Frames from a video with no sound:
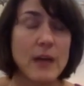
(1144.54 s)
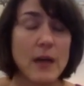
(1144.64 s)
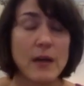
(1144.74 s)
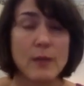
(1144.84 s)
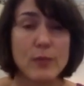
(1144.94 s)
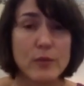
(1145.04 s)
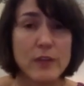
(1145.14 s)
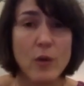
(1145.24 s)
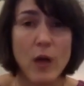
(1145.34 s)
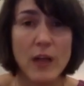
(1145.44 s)
improving
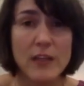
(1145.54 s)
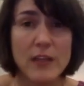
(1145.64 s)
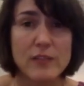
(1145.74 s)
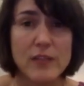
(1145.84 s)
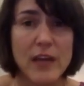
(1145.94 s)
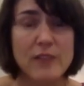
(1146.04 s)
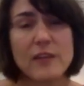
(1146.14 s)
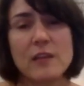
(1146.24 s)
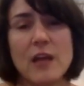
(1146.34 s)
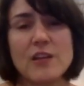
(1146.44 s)
quality of life
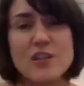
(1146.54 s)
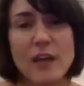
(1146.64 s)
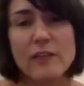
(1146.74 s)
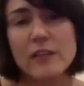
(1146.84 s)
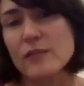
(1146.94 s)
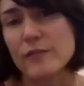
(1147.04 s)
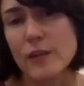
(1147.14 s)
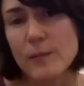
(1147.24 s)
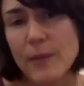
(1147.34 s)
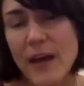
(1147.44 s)
and longevity
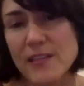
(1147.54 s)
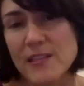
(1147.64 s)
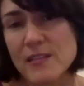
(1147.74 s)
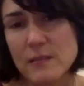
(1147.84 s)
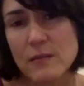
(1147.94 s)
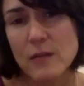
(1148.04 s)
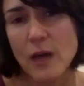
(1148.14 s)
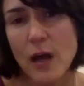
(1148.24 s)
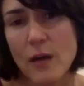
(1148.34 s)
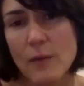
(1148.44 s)
for pets
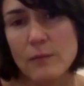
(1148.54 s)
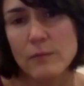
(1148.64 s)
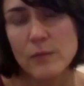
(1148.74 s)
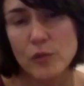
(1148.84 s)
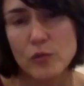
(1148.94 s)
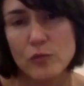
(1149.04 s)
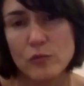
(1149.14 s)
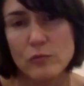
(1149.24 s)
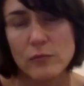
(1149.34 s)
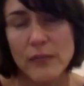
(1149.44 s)

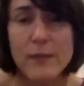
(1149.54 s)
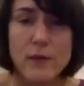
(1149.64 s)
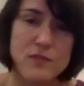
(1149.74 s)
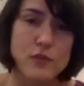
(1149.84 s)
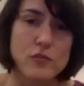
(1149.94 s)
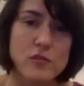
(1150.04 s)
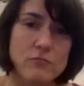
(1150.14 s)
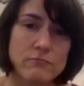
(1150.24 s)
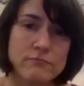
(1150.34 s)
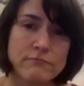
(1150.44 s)
who eat those
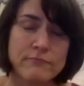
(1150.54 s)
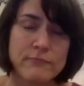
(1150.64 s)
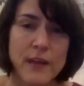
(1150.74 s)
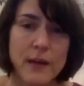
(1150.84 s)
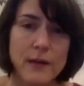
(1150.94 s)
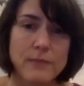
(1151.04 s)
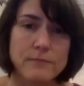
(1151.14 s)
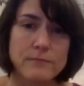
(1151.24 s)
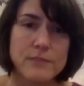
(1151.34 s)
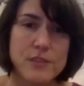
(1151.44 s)
foods.
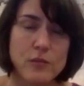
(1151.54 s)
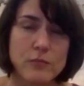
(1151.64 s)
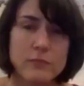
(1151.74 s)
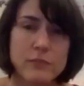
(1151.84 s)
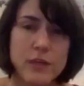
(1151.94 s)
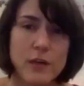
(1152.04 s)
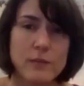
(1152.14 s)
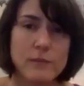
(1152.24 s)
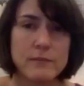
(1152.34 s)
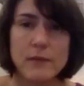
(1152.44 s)
So there
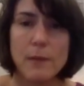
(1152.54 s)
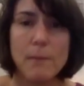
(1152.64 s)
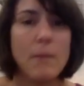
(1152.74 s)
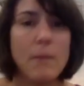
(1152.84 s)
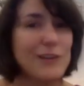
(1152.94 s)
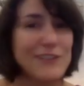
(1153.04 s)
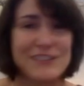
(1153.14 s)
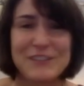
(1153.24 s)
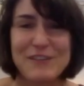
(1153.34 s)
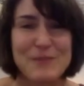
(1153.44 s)
are a
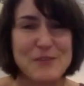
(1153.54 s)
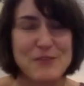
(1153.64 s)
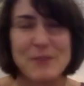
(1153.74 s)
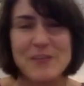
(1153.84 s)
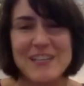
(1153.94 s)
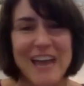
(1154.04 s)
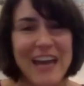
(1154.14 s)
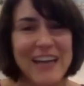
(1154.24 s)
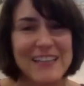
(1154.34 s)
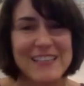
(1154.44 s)
multitude of prescription
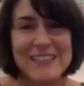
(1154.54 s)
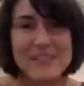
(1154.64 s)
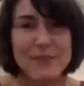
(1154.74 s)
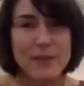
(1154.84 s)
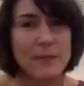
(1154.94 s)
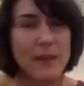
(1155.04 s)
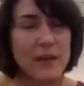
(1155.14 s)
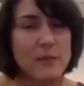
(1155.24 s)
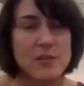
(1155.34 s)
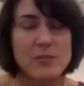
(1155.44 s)
diets, from
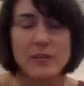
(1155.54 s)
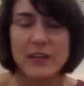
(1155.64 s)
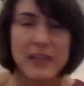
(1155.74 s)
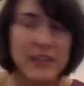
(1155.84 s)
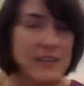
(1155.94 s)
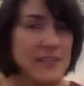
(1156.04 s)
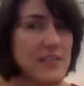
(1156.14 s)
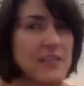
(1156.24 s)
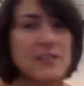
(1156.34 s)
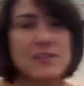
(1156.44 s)
animals with kidney
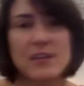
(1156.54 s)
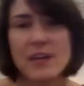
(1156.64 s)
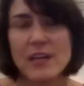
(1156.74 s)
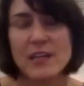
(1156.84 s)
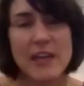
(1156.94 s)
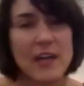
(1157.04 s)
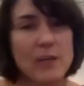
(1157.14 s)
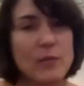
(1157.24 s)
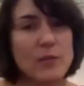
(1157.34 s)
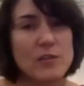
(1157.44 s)
disease to
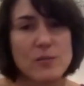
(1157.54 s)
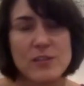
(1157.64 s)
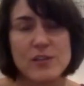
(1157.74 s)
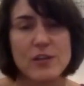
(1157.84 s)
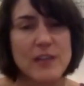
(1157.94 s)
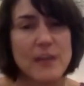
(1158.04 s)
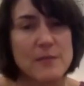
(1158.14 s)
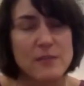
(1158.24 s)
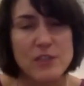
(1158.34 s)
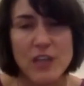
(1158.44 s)
animals with certain types
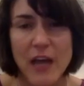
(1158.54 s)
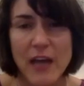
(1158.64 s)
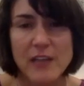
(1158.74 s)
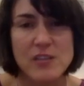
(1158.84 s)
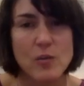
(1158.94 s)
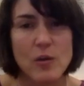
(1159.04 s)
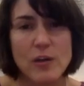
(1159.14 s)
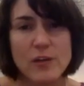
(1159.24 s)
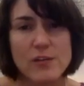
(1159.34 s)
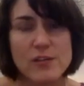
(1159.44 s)
of GI
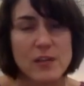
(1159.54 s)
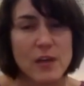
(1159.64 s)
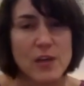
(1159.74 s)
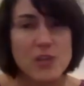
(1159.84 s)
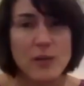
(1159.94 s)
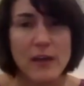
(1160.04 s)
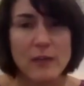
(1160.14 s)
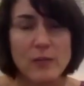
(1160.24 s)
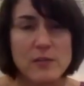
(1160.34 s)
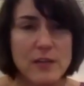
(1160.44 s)
disorders to
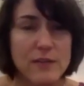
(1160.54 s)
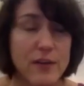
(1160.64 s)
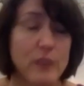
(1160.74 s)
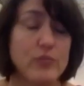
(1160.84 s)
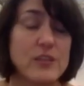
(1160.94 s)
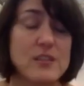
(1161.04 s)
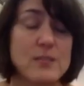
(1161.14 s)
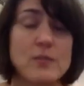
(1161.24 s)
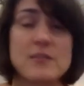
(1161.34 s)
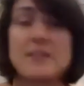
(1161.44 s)
animals that are very
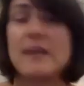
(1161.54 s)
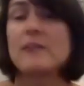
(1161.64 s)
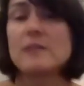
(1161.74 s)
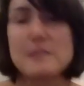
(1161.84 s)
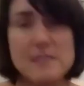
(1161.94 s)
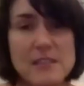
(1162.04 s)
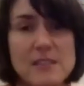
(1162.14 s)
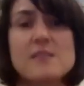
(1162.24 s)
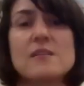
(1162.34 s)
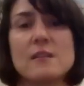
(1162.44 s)
predisposed to dental
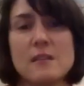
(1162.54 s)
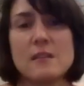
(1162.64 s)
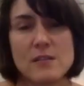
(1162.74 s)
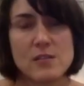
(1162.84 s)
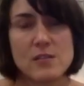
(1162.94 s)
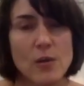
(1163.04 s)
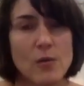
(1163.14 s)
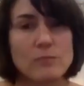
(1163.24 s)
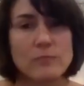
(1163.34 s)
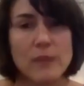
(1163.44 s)
disease. So,